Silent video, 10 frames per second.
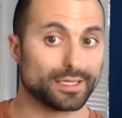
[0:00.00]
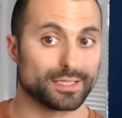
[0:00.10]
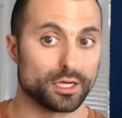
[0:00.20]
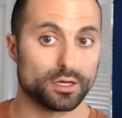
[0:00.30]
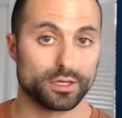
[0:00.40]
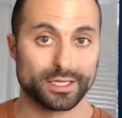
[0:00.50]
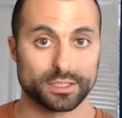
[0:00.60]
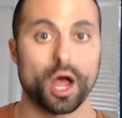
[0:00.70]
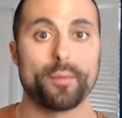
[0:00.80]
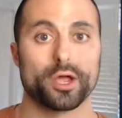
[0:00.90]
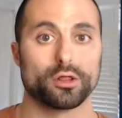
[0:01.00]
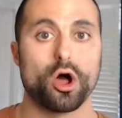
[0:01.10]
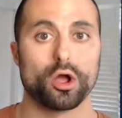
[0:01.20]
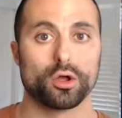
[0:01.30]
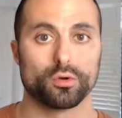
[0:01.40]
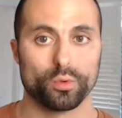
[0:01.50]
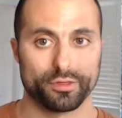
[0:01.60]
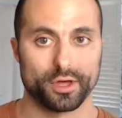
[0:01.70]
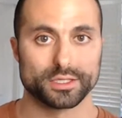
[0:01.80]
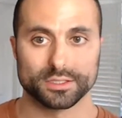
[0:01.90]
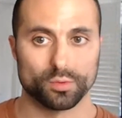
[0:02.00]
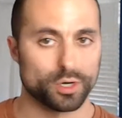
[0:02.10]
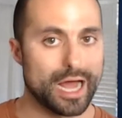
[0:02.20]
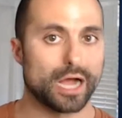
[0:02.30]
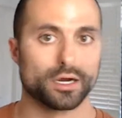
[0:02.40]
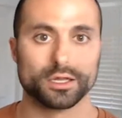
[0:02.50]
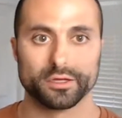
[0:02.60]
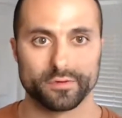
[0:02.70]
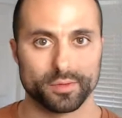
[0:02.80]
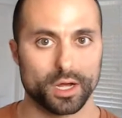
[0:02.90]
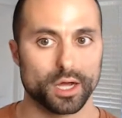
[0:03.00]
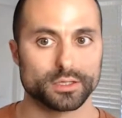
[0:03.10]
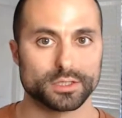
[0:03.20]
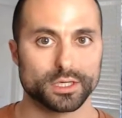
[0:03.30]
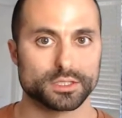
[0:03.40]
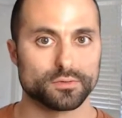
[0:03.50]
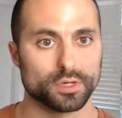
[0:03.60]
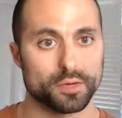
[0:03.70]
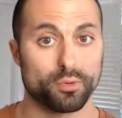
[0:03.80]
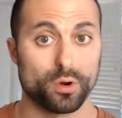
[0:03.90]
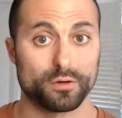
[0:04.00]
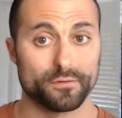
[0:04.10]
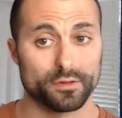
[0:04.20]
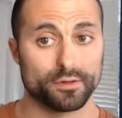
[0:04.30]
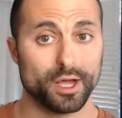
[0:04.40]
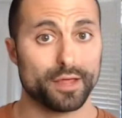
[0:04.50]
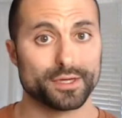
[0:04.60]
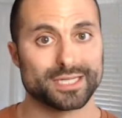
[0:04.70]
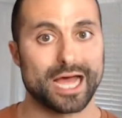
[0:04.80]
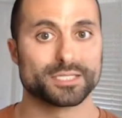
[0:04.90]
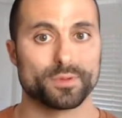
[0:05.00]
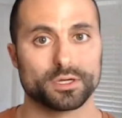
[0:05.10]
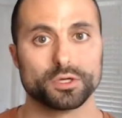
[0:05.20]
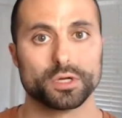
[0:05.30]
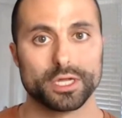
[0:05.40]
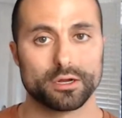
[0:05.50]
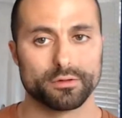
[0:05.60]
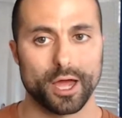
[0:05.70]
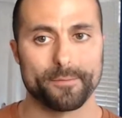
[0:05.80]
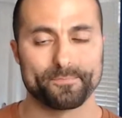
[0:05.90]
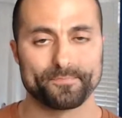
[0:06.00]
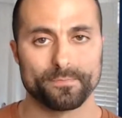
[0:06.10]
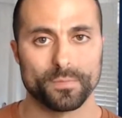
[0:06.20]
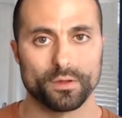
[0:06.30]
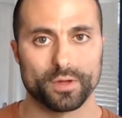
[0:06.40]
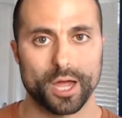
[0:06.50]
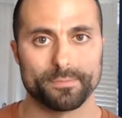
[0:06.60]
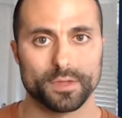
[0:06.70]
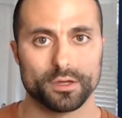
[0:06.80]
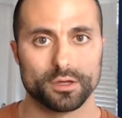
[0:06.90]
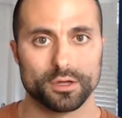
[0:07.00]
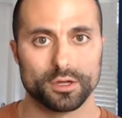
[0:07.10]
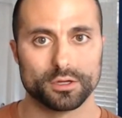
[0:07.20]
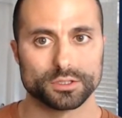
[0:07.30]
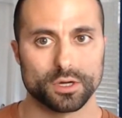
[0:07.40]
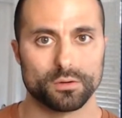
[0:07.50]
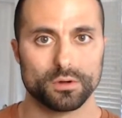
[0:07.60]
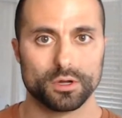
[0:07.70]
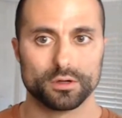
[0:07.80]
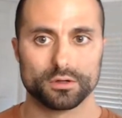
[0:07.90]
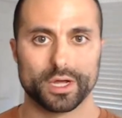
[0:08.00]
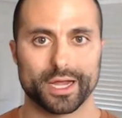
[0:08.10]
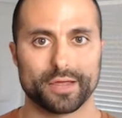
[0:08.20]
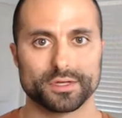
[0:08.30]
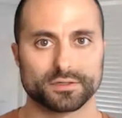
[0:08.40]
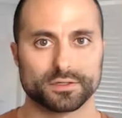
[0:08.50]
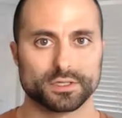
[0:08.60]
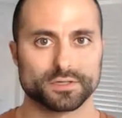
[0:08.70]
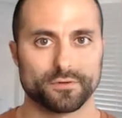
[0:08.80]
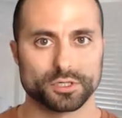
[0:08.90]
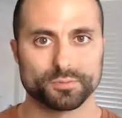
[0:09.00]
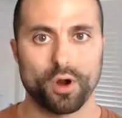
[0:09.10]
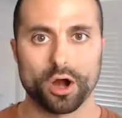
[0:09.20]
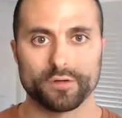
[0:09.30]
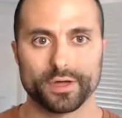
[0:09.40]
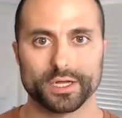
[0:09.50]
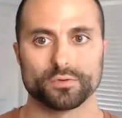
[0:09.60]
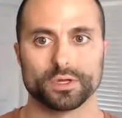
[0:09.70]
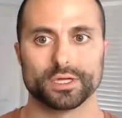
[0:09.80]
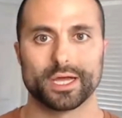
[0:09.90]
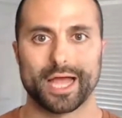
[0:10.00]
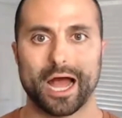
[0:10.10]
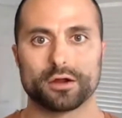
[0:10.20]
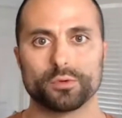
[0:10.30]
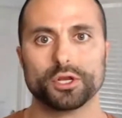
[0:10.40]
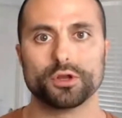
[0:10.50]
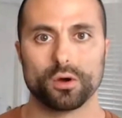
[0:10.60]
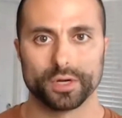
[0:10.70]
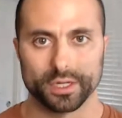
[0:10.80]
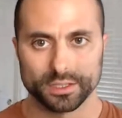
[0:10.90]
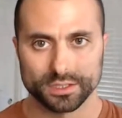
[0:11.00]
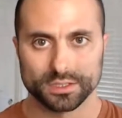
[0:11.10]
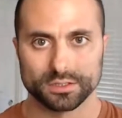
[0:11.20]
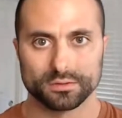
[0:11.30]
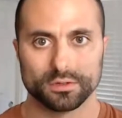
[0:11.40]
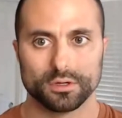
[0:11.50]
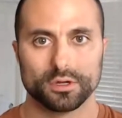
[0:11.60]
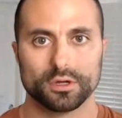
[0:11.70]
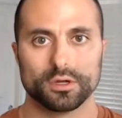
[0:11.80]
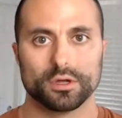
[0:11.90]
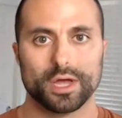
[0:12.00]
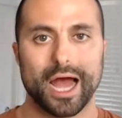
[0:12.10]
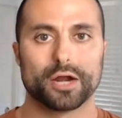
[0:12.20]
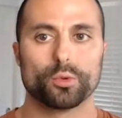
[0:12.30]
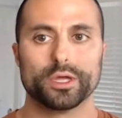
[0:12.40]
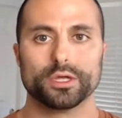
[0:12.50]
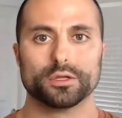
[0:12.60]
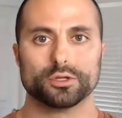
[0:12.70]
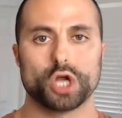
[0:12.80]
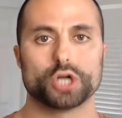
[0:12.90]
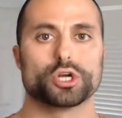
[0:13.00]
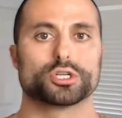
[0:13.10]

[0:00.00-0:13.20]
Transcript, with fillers: is in, is coming along with us. We're not going to leave it behind, and it's really important for the this aspect of you to hear that. Okay, so again this this first part of it is really like how do we notice how do we judge